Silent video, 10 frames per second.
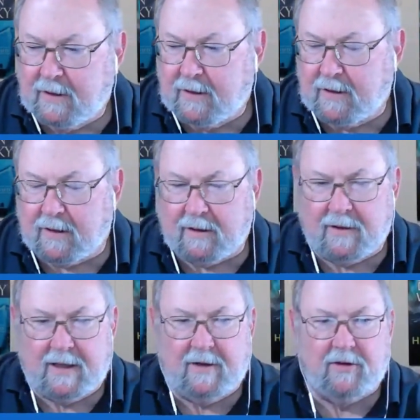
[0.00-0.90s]
uh,
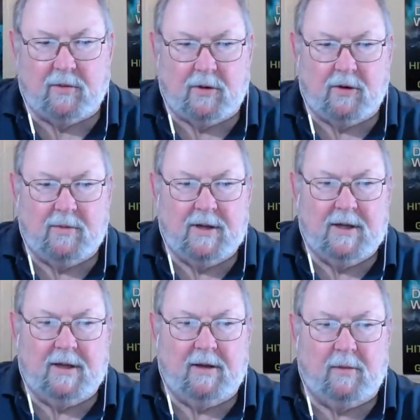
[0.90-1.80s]
the engine room,
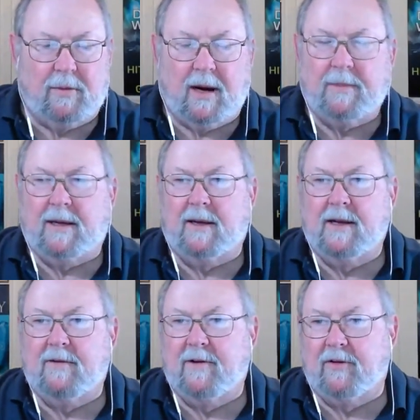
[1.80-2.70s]
you're probably an
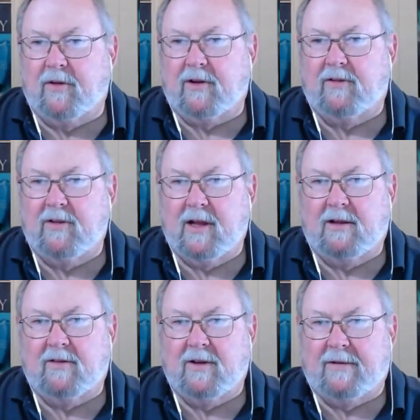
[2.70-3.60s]
individual that
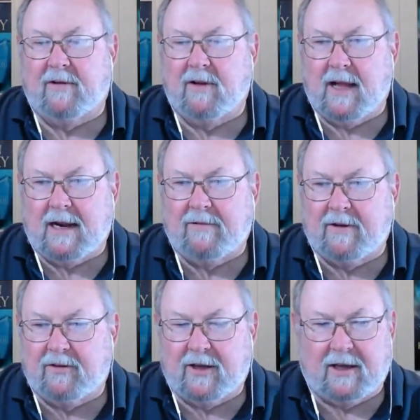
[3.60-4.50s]
doesn't have a lot of
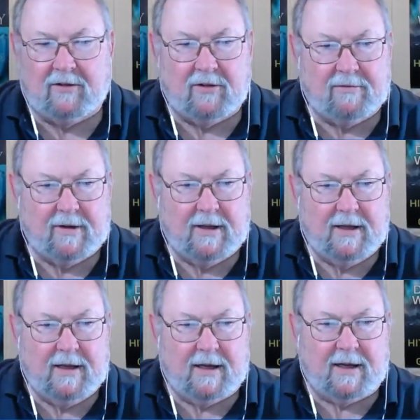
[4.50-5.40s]
education.
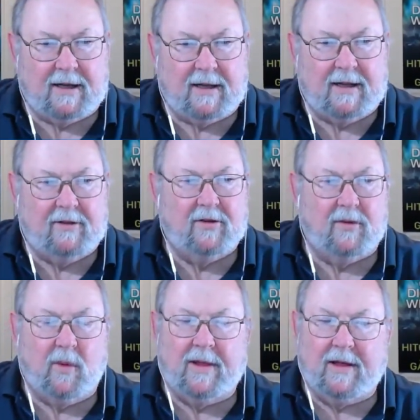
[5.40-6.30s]
Uh, and so
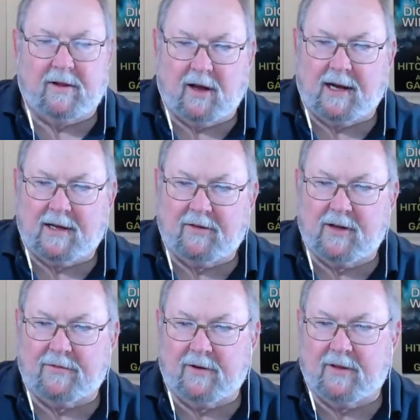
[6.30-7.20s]
the way they talk is
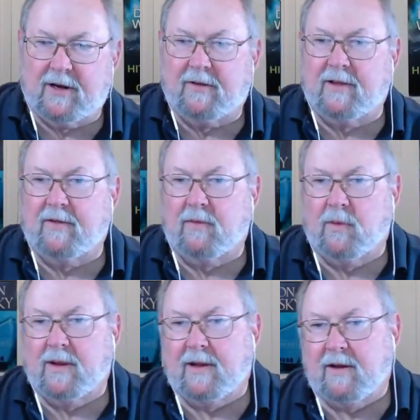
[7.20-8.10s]
different there than the
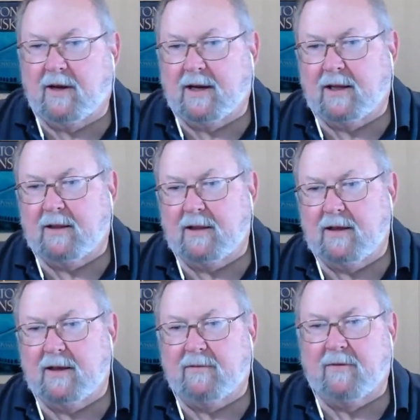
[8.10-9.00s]
way they talk at
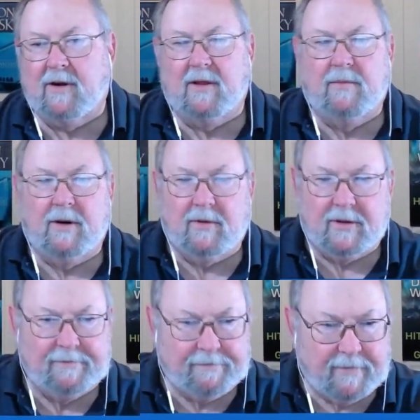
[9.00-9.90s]
the uh, front of the boat.
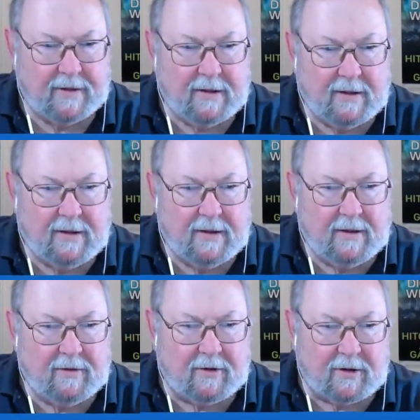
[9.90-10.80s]

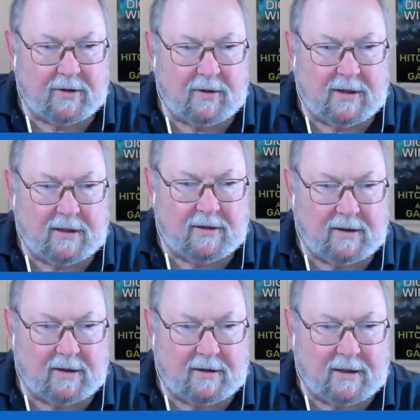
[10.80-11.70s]
So it
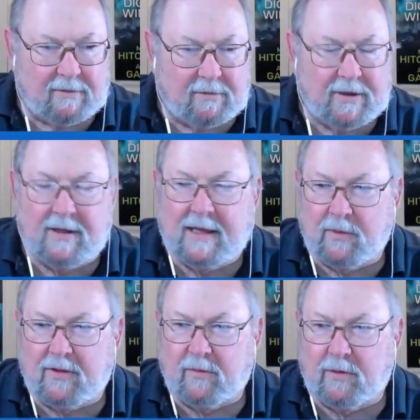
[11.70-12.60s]
yeah did that
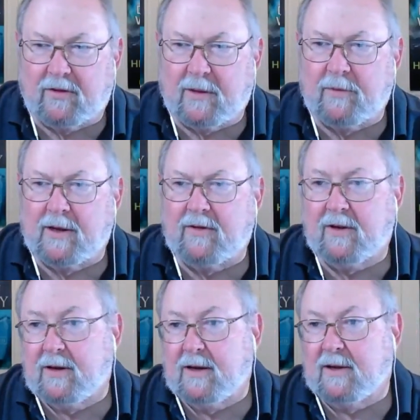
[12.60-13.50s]
with with submarines
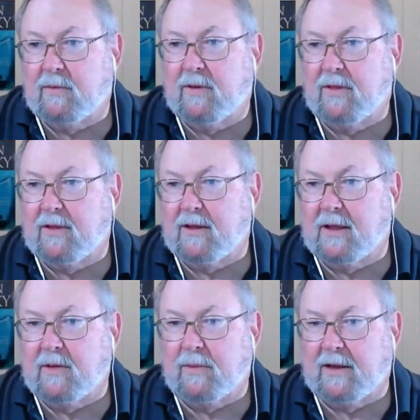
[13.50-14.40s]
and uh, with uh,
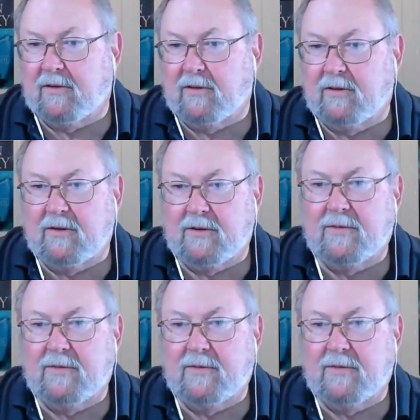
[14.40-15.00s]
other places too.